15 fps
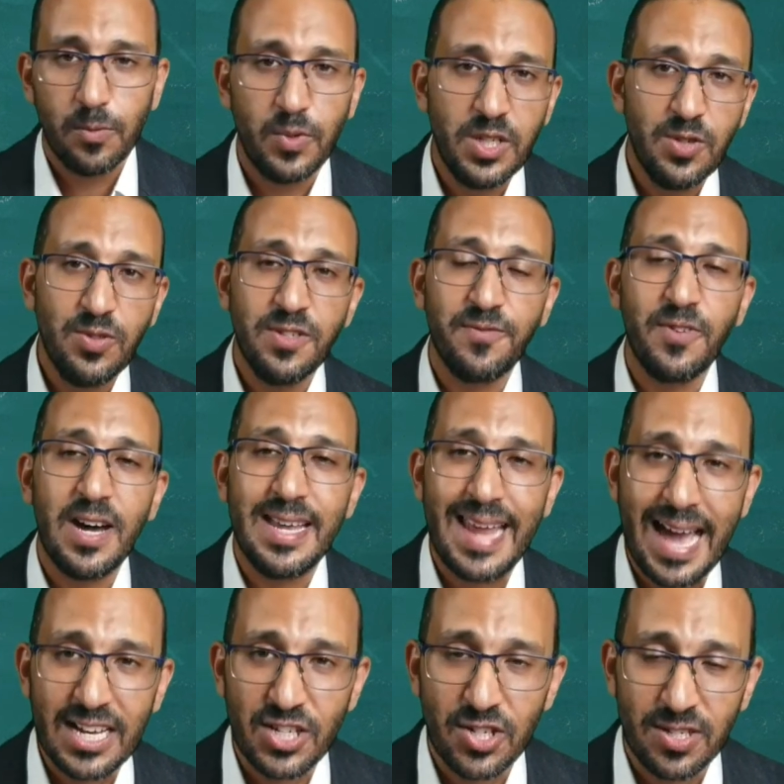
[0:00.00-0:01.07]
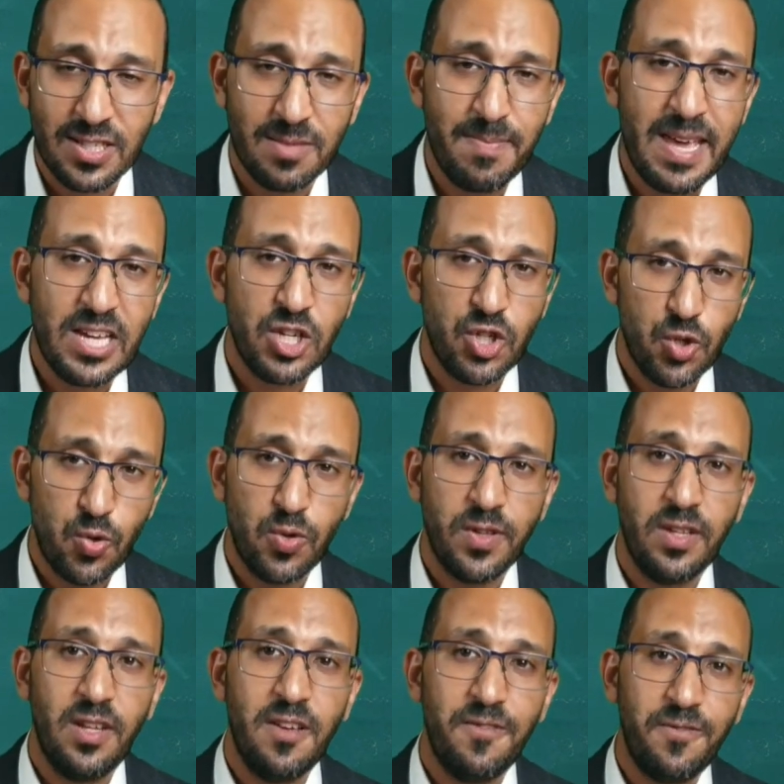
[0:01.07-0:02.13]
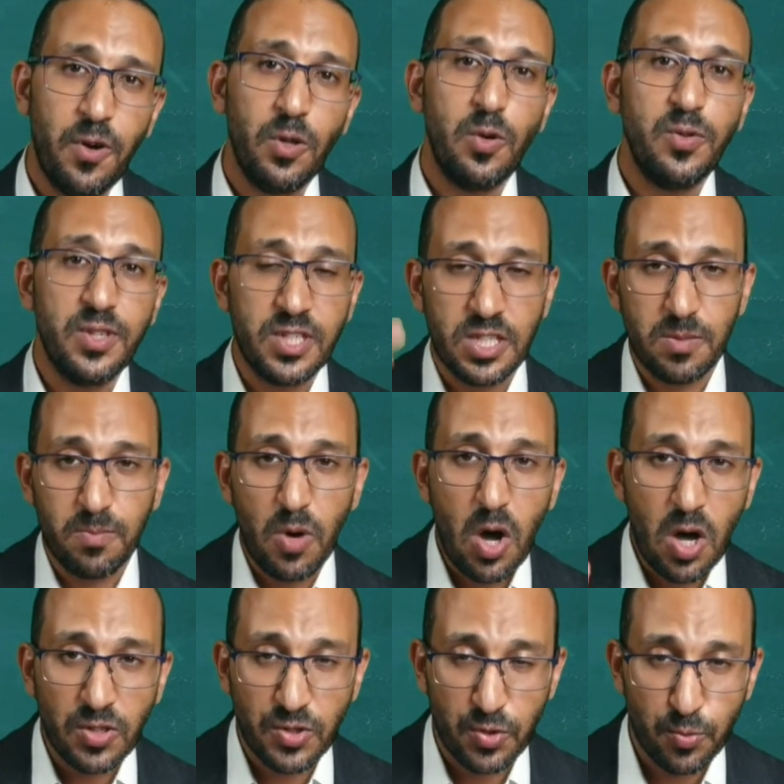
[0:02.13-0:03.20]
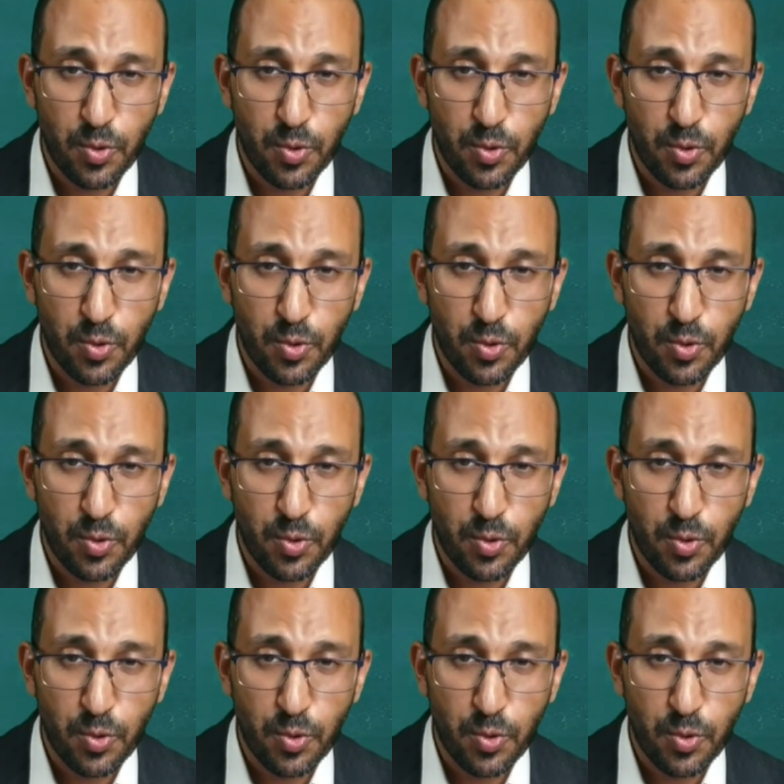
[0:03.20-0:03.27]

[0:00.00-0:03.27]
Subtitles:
When you define actions, make sure that they follow the SMART